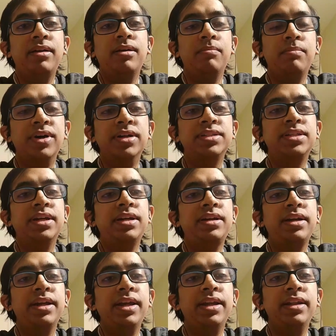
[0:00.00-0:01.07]
person
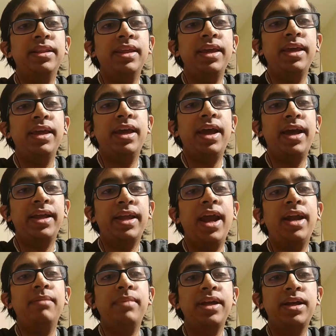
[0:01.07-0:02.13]
in the
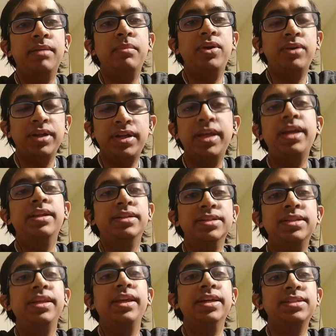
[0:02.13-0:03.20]
academic community, in the
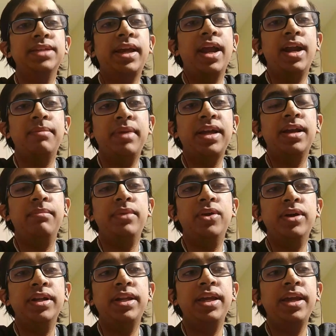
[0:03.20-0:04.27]
CS academic
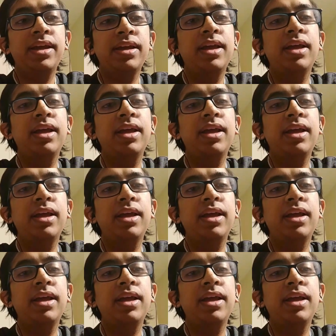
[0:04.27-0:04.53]
community.